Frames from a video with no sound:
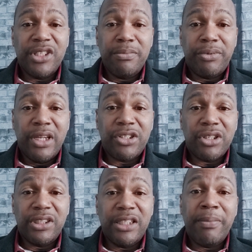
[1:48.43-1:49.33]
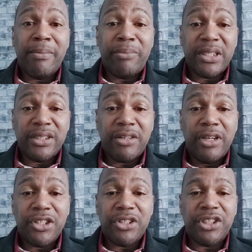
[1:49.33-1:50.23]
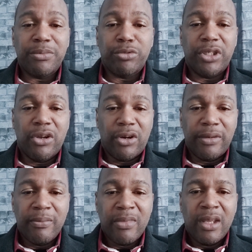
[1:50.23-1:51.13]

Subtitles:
deep and personal relationships with God.